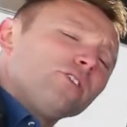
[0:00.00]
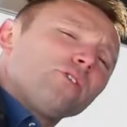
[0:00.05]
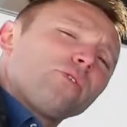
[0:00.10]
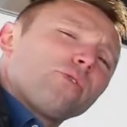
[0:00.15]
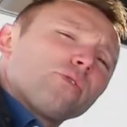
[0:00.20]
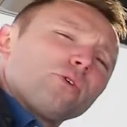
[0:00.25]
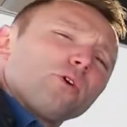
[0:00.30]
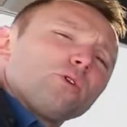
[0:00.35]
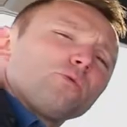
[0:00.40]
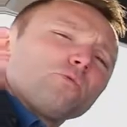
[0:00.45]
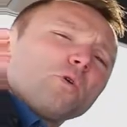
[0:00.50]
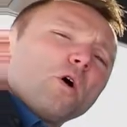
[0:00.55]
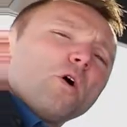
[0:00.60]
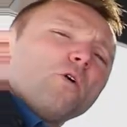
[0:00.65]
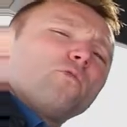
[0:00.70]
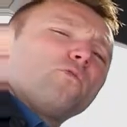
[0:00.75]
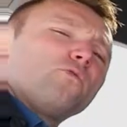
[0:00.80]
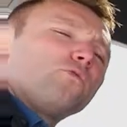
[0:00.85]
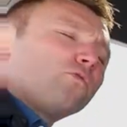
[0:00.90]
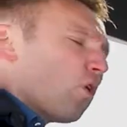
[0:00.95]
your third
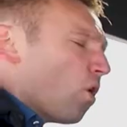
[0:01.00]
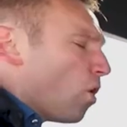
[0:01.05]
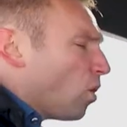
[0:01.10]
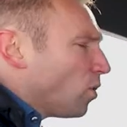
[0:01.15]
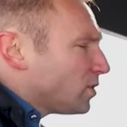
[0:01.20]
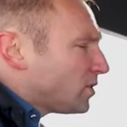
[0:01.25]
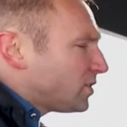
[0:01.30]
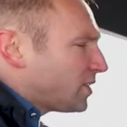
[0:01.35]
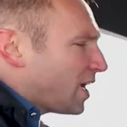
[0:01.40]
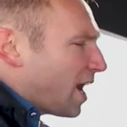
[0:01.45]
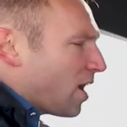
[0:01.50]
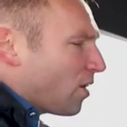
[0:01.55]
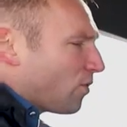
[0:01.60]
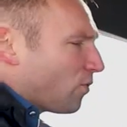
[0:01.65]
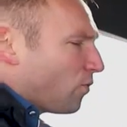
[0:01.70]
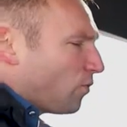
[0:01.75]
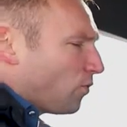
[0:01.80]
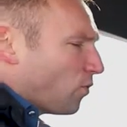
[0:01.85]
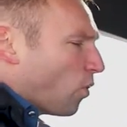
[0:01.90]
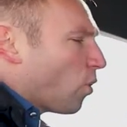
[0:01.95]
row folds
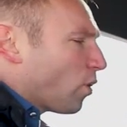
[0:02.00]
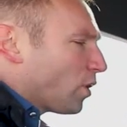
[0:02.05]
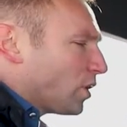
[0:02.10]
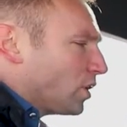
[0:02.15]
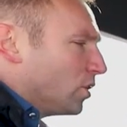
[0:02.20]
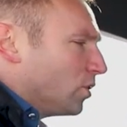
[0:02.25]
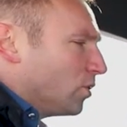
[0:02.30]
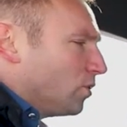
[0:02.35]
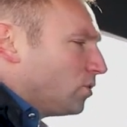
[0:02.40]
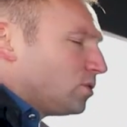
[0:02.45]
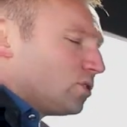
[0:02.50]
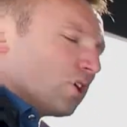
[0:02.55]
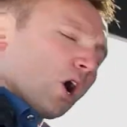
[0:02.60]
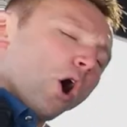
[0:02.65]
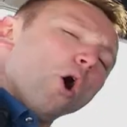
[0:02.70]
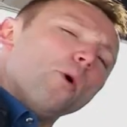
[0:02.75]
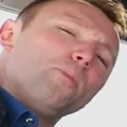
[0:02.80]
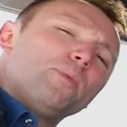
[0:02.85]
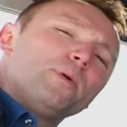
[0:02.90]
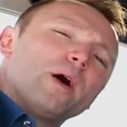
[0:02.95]
down for you to
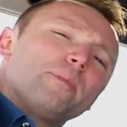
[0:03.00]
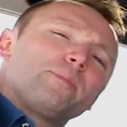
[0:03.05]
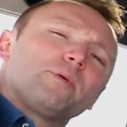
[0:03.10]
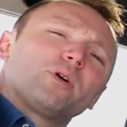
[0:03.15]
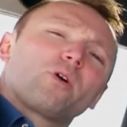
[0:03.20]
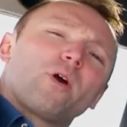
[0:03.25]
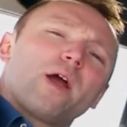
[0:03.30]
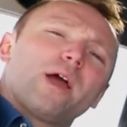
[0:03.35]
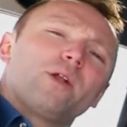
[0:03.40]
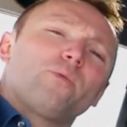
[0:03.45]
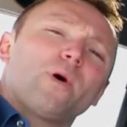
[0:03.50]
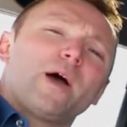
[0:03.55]
open up your Grand